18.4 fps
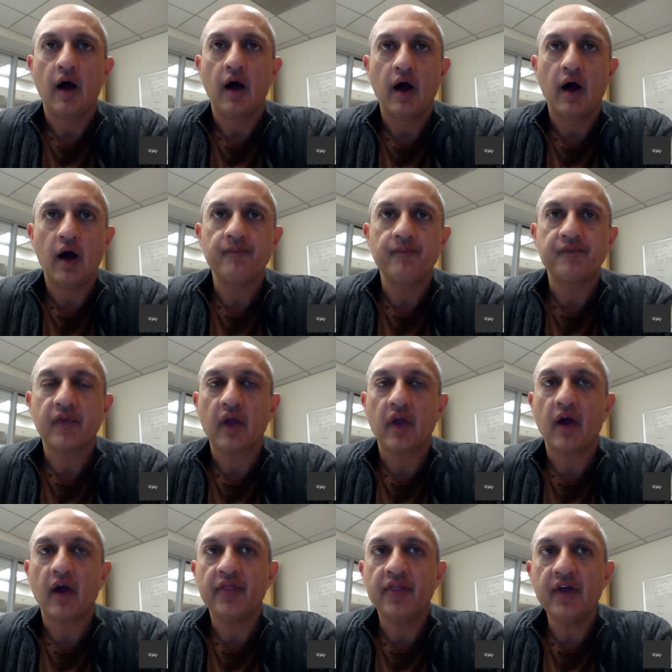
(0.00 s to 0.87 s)
Uh,
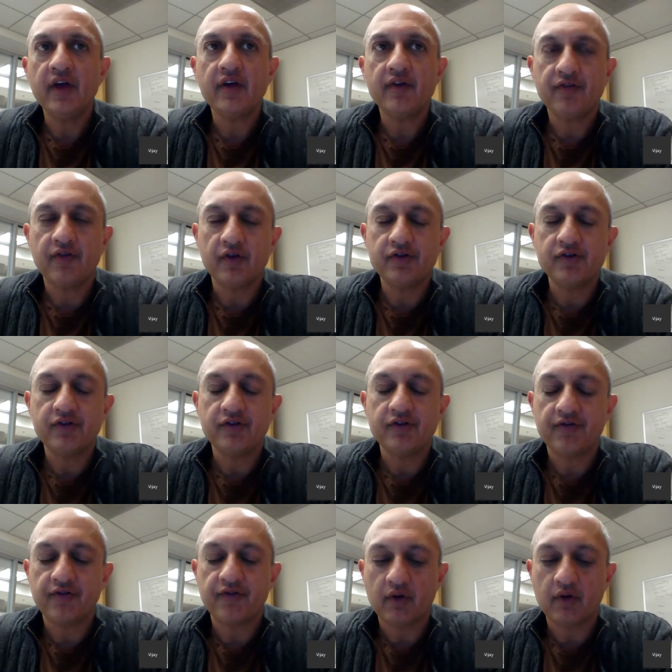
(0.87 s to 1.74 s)
I think first
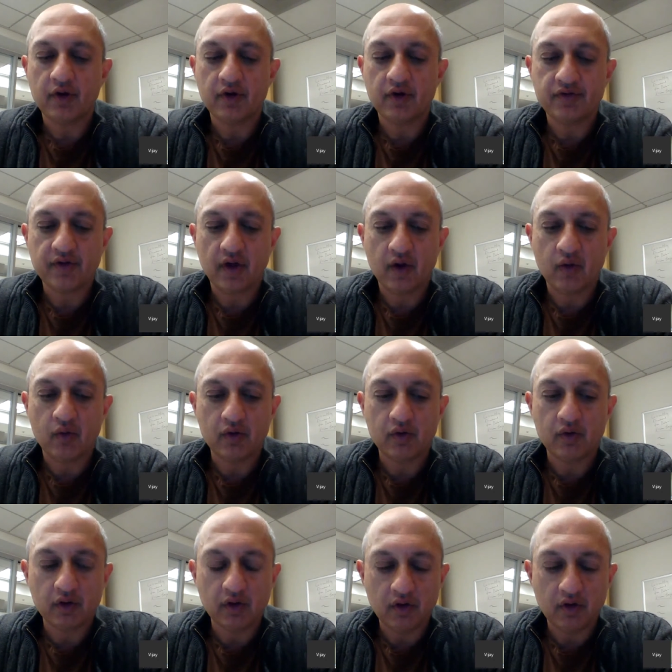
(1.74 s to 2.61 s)
and foremost, I
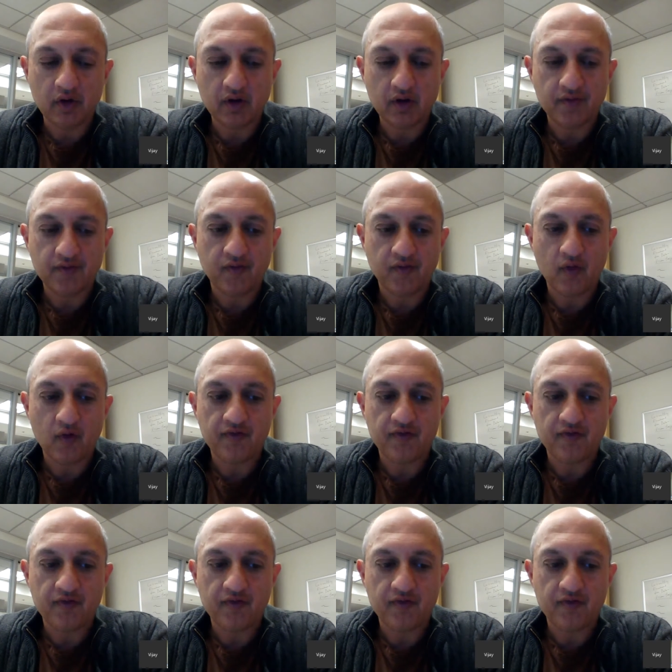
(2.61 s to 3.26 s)
would look for